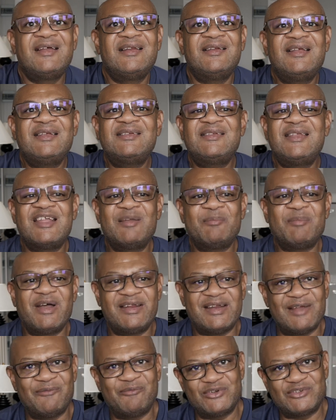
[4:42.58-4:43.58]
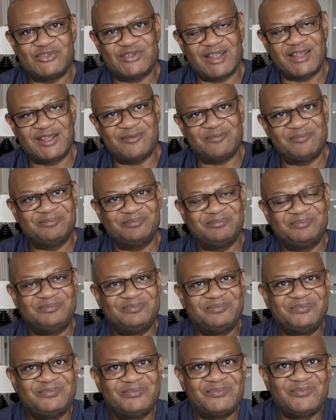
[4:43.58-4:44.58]
let's think about that for a second.
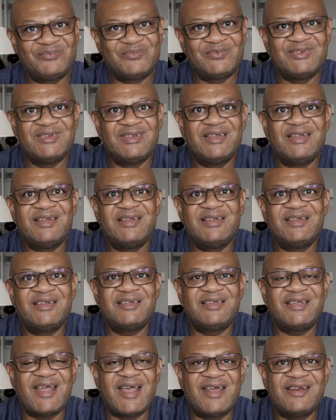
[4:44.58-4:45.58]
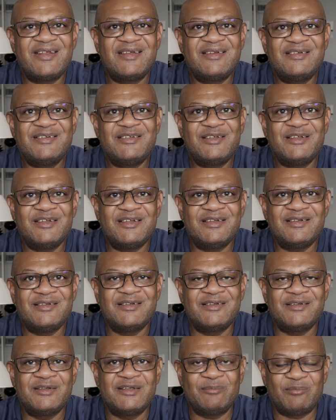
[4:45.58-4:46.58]
Canon
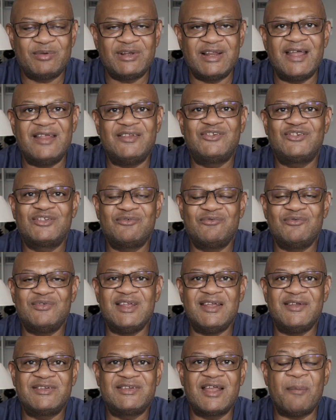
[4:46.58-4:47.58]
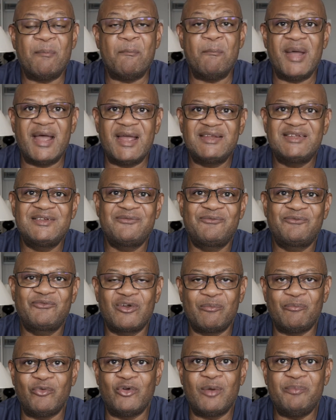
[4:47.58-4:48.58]
plans to release a massive
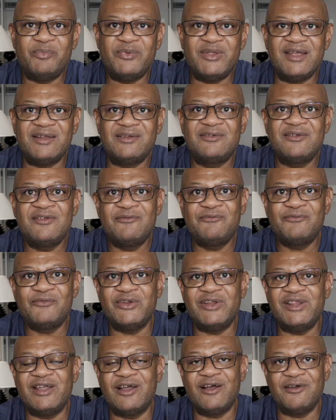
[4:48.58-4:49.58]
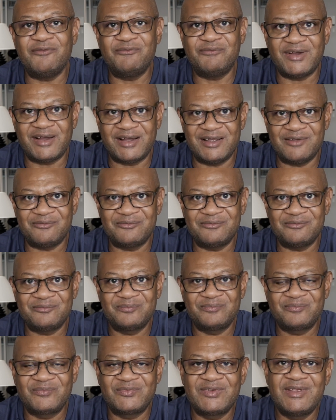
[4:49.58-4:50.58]
firmware update for the R5.
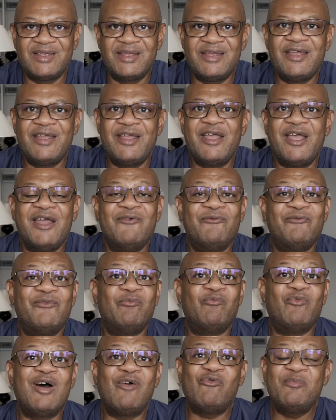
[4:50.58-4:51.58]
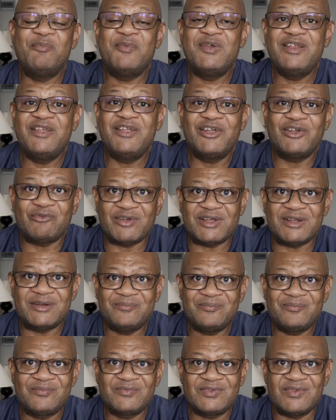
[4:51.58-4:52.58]
And from what we've been
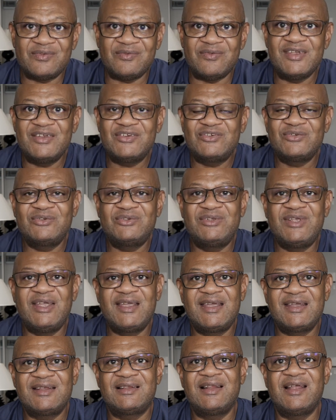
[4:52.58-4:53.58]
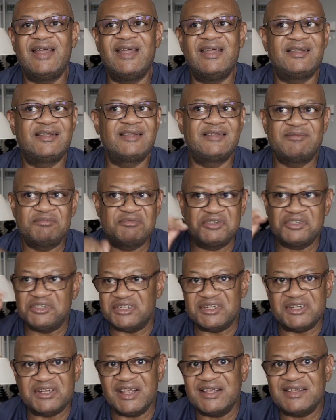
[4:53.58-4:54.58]
hearing, this should take it like to
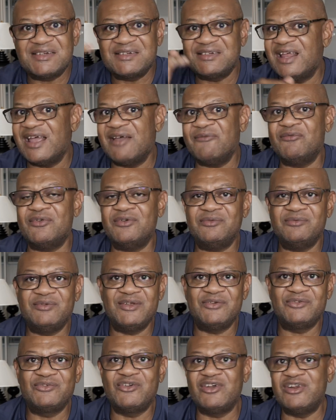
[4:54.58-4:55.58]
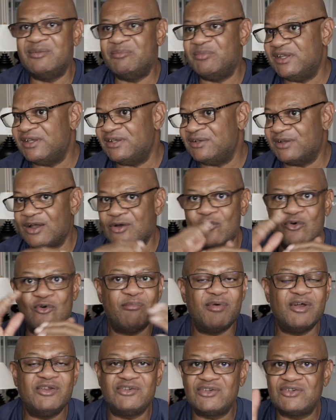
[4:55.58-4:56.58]
the next level. There's going to be a whole
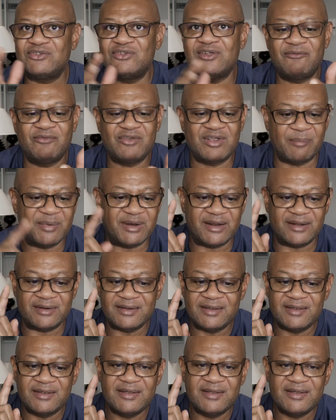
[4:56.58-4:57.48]
bunch of stuff coming in.